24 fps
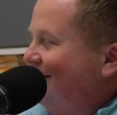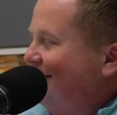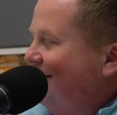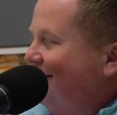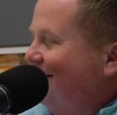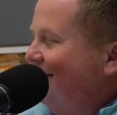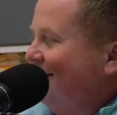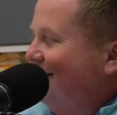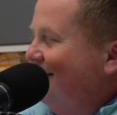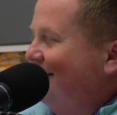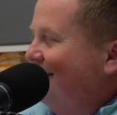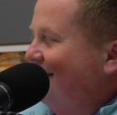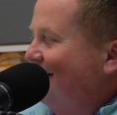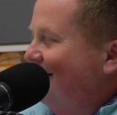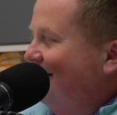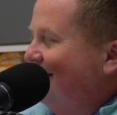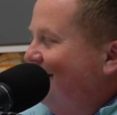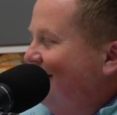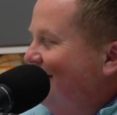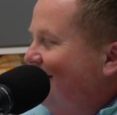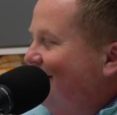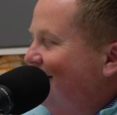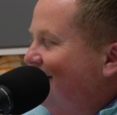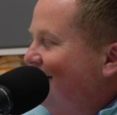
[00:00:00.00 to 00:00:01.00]

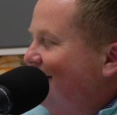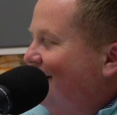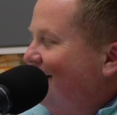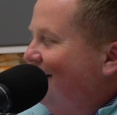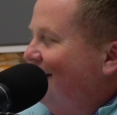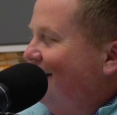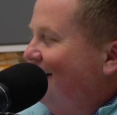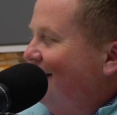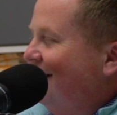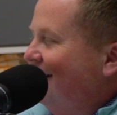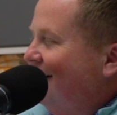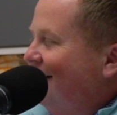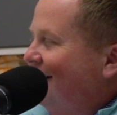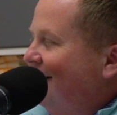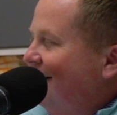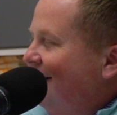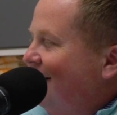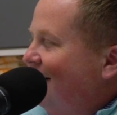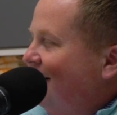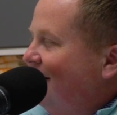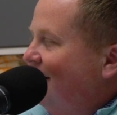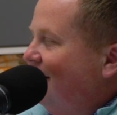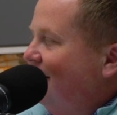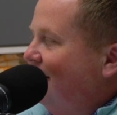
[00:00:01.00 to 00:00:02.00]

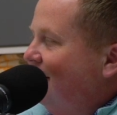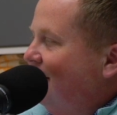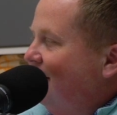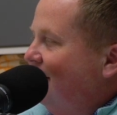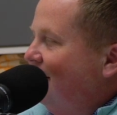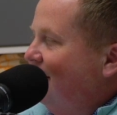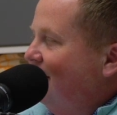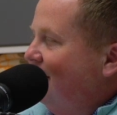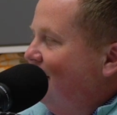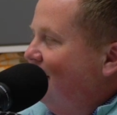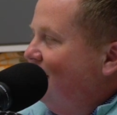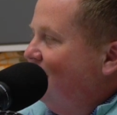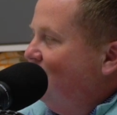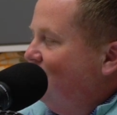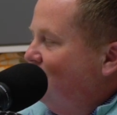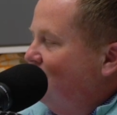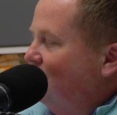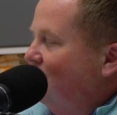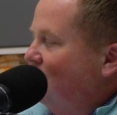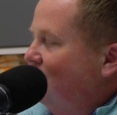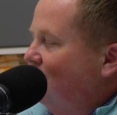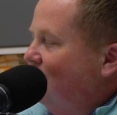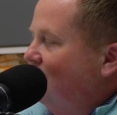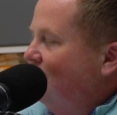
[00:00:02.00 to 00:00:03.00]

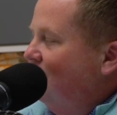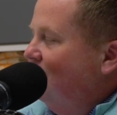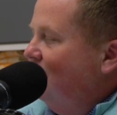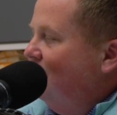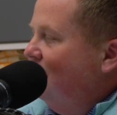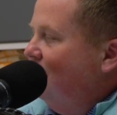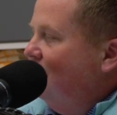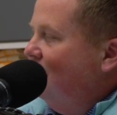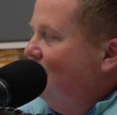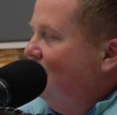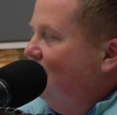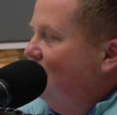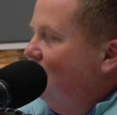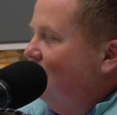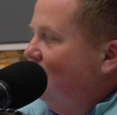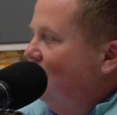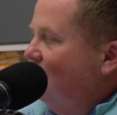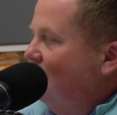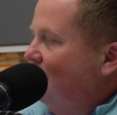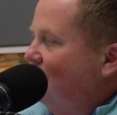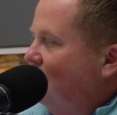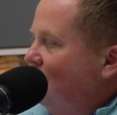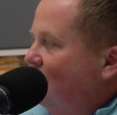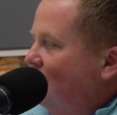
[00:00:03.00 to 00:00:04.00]

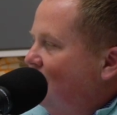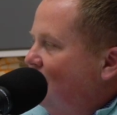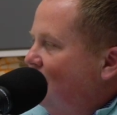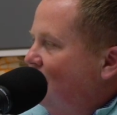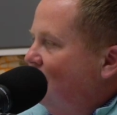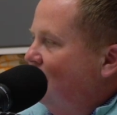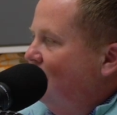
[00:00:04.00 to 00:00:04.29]
(silent)